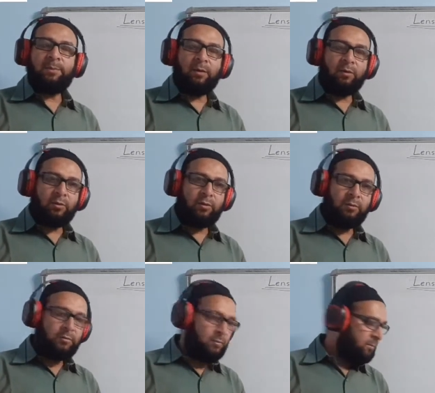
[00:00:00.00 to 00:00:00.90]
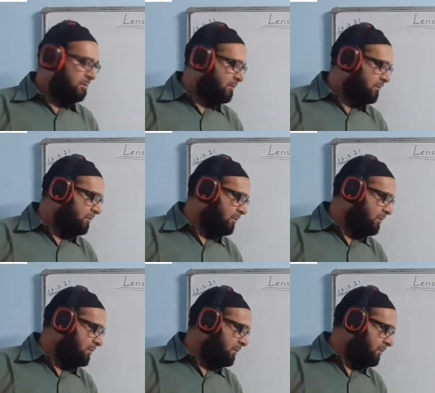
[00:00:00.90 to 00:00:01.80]

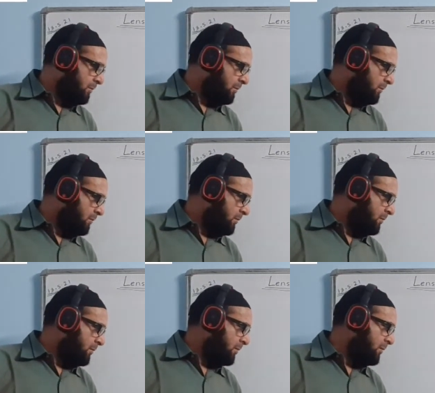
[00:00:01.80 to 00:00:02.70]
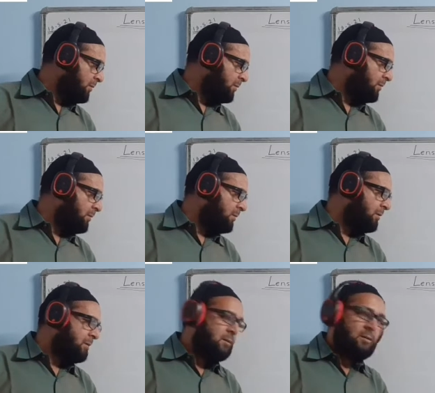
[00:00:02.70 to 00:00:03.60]

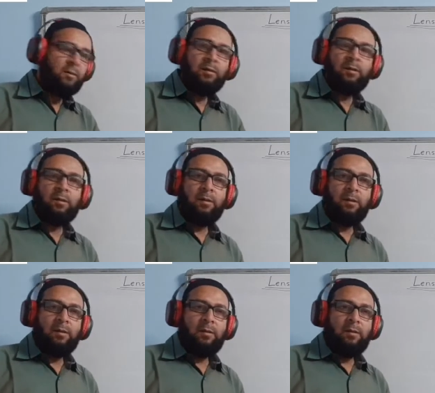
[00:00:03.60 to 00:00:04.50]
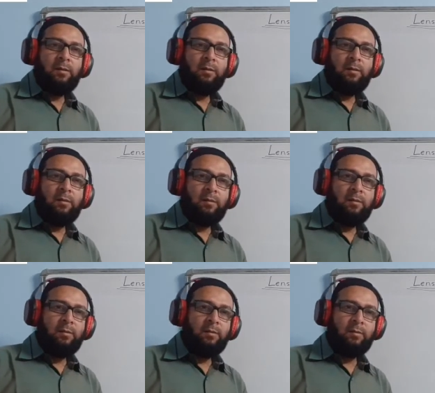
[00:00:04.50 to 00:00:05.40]

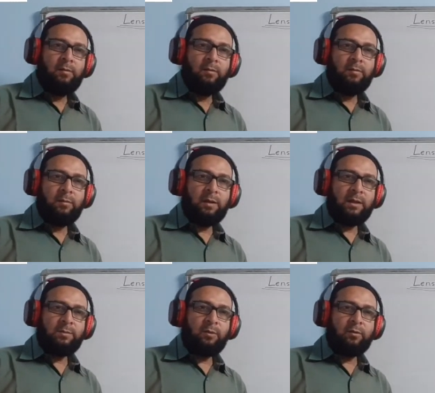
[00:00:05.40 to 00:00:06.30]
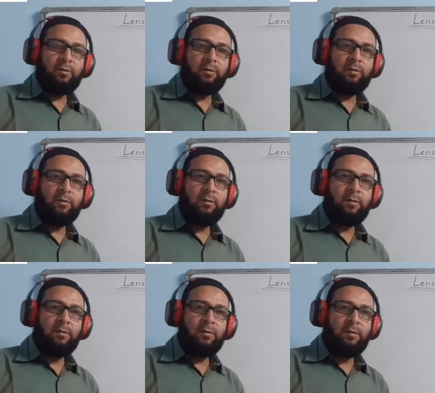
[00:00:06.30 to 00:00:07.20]
Nobody speaks.